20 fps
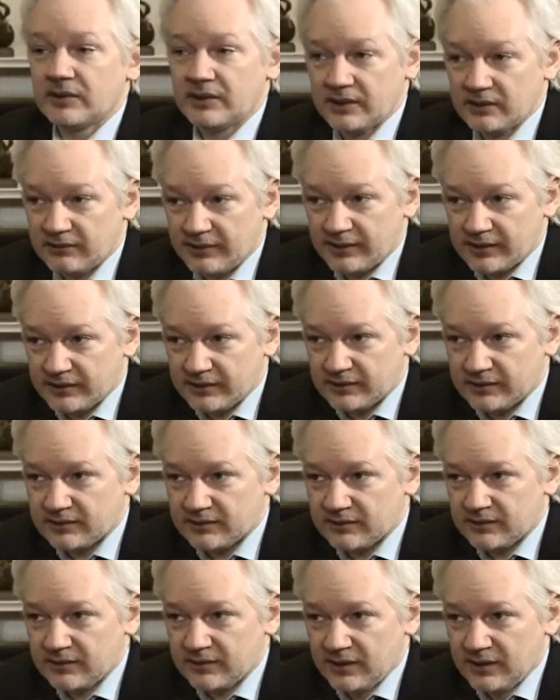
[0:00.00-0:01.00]
went to Hillary
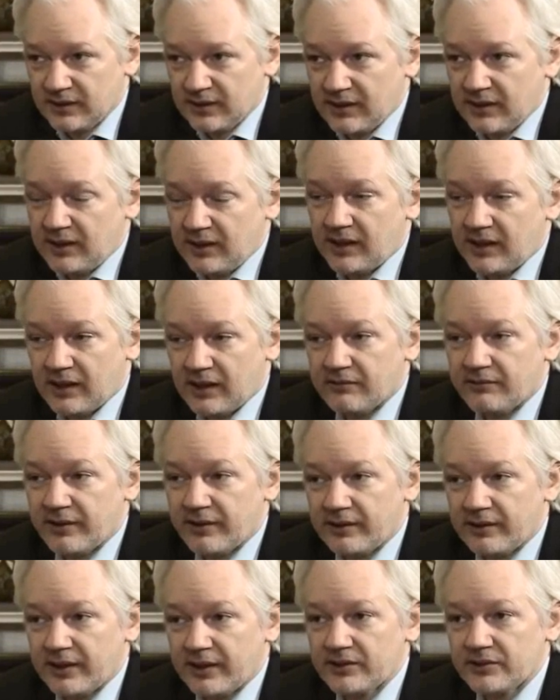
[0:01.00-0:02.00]
Clinton
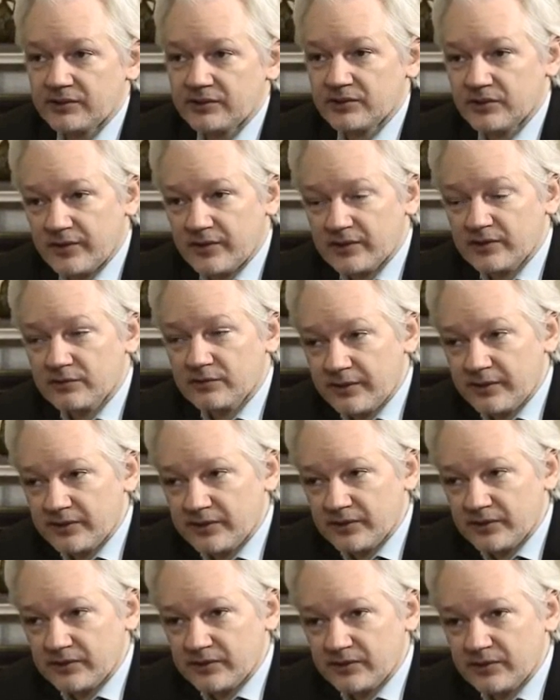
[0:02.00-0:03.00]
Foundation. So that's
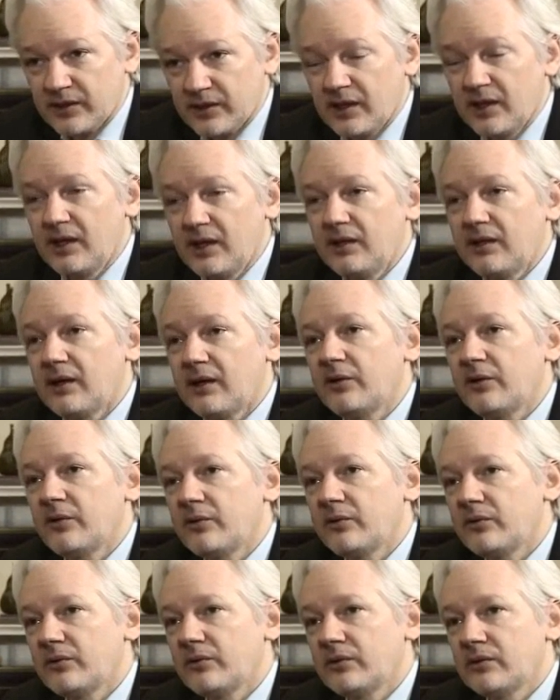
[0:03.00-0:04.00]
recent. Now
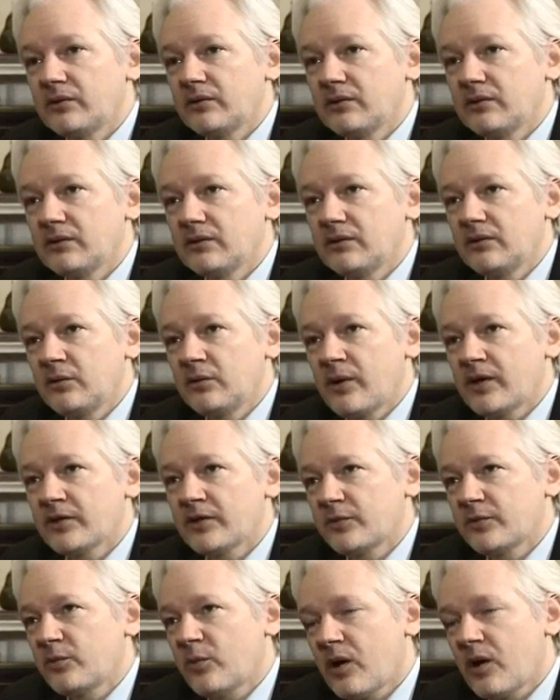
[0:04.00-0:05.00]
you
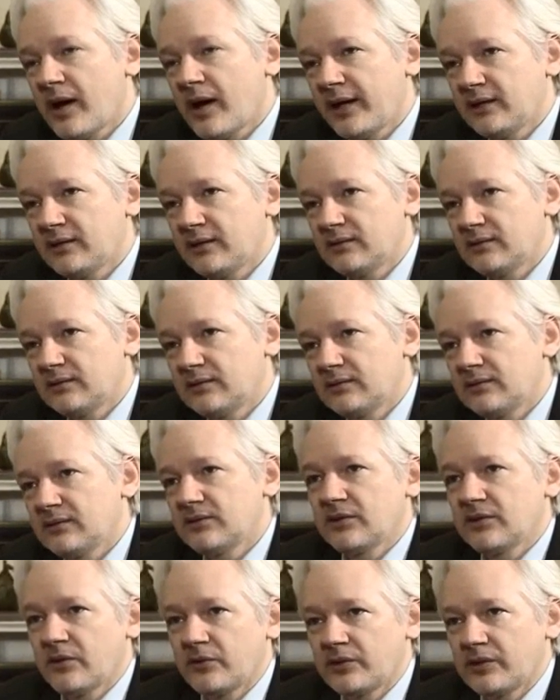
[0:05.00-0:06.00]
ask, well, why
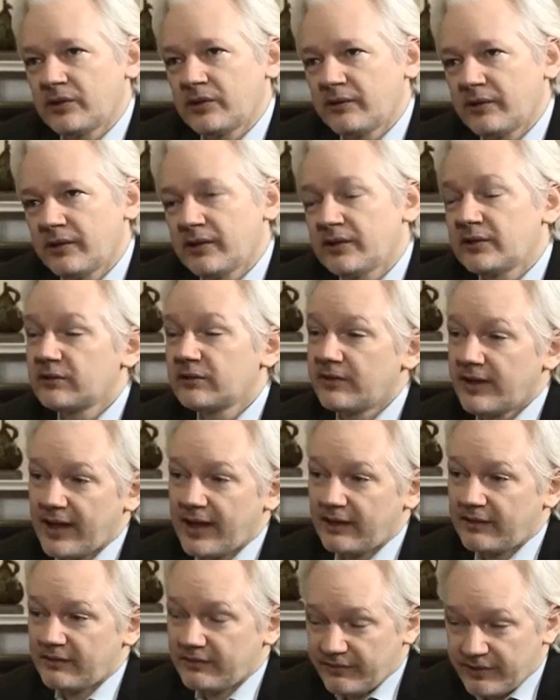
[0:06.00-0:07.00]
let's go to Hillary
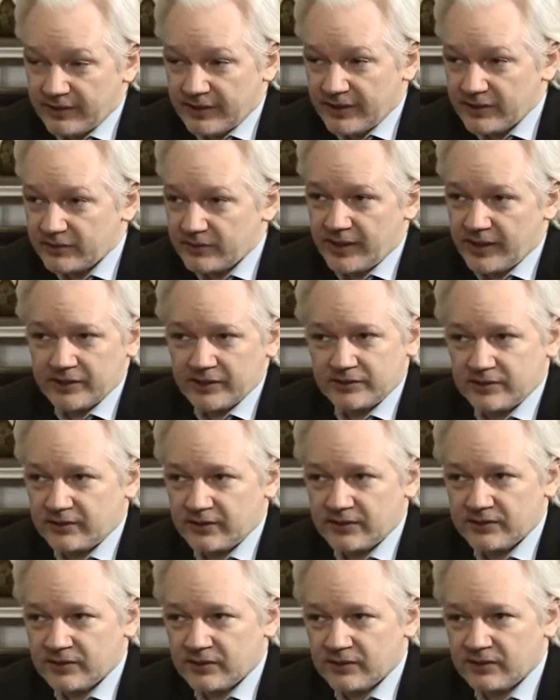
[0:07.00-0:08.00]
Clinton Foundation?
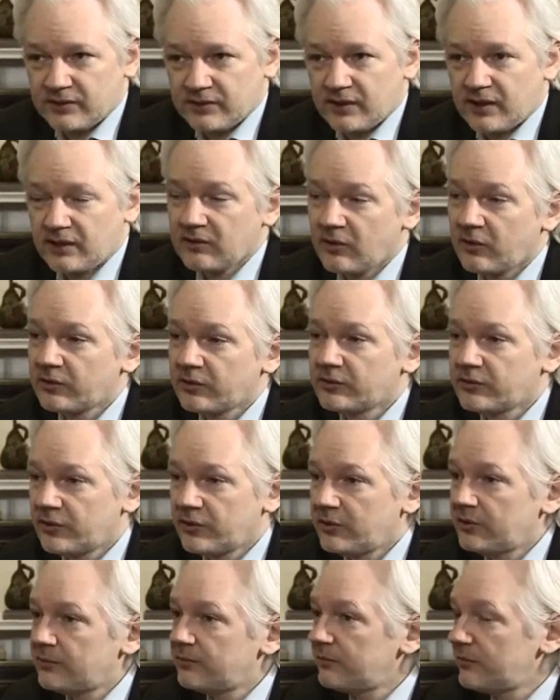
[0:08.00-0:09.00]
Actually, there's a
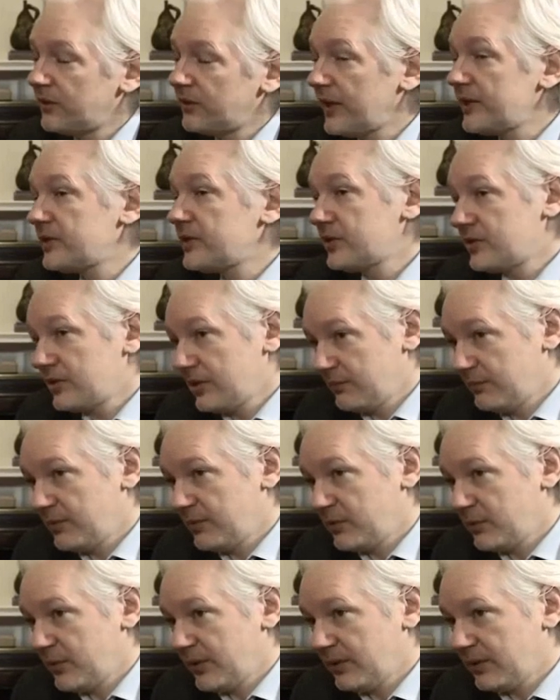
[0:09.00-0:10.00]
long-term
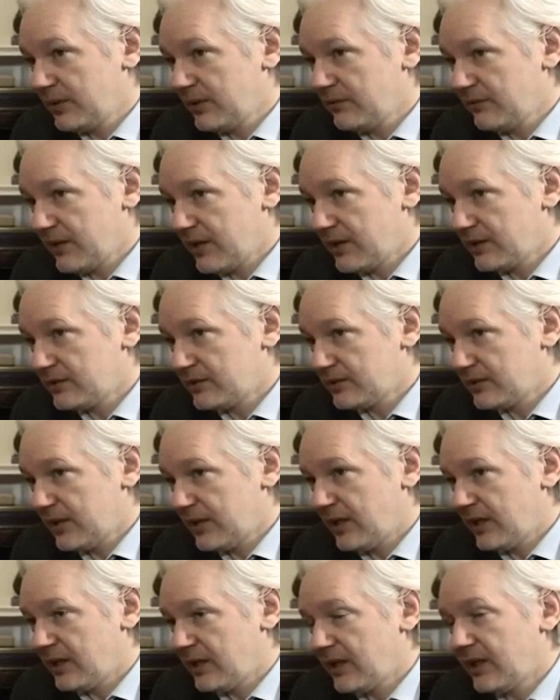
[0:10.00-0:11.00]
relationship between
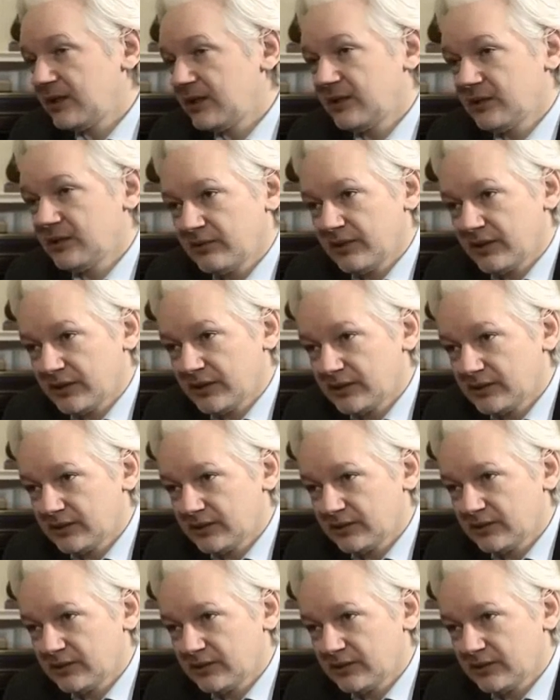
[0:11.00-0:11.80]
Lafarge and Hillary